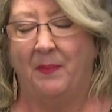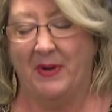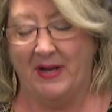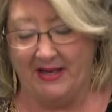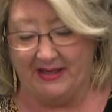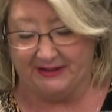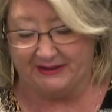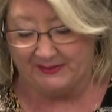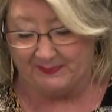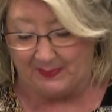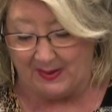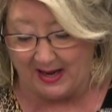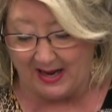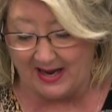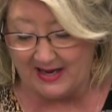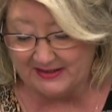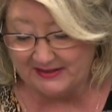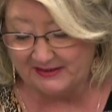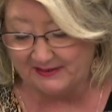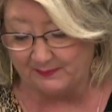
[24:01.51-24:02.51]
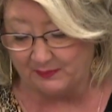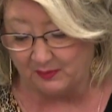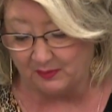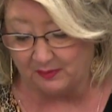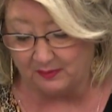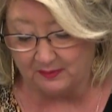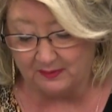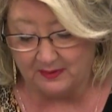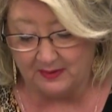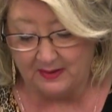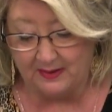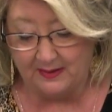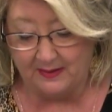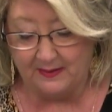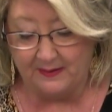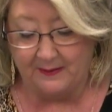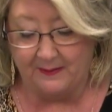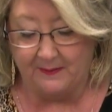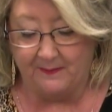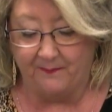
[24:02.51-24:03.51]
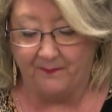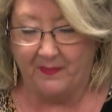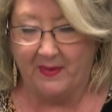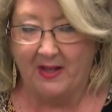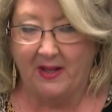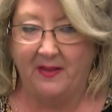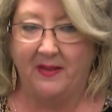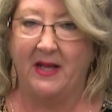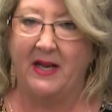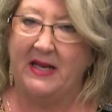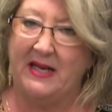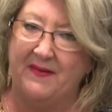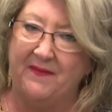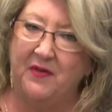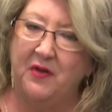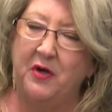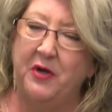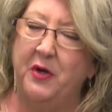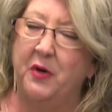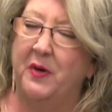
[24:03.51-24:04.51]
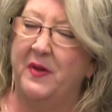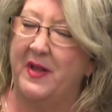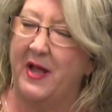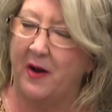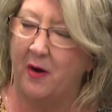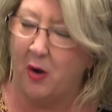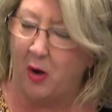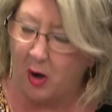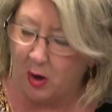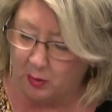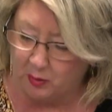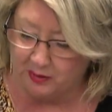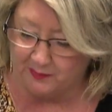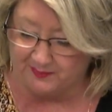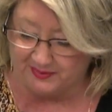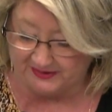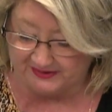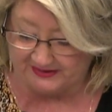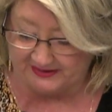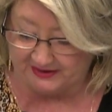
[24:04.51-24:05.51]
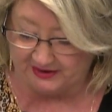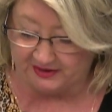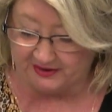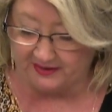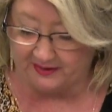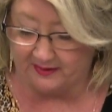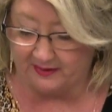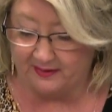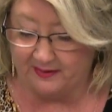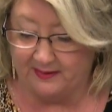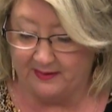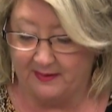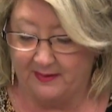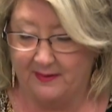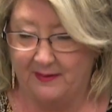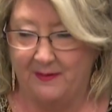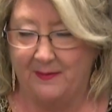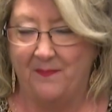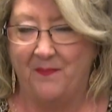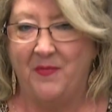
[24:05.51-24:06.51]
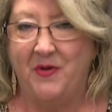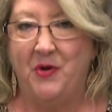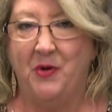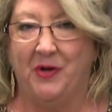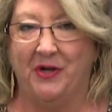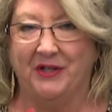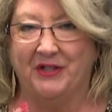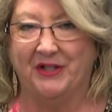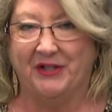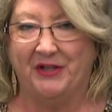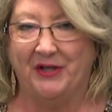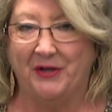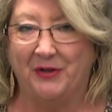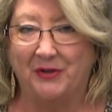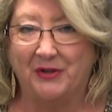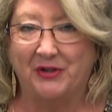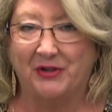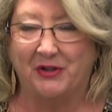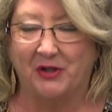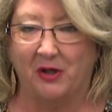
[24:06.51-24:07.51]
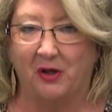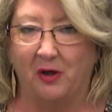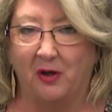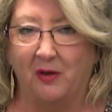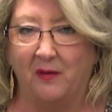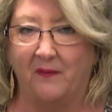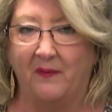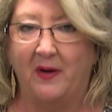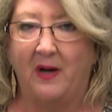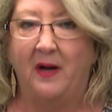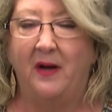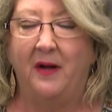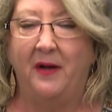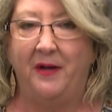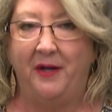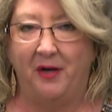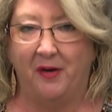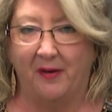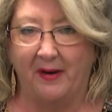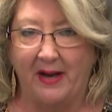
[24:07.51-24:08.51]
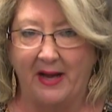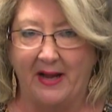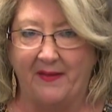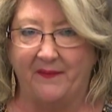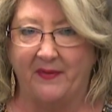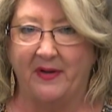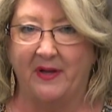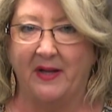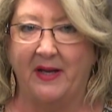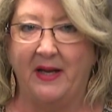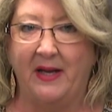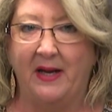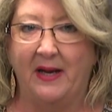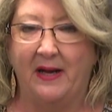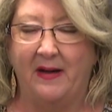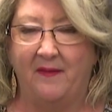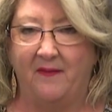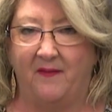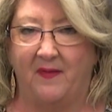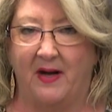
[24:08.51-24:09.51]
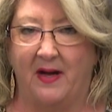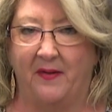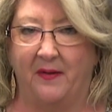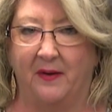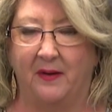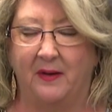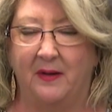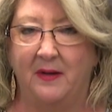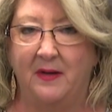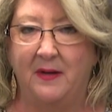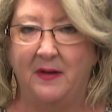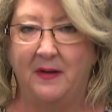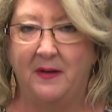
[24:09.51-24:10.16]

but it's possible that even though you're in that awkward position you can still serve your heavenly father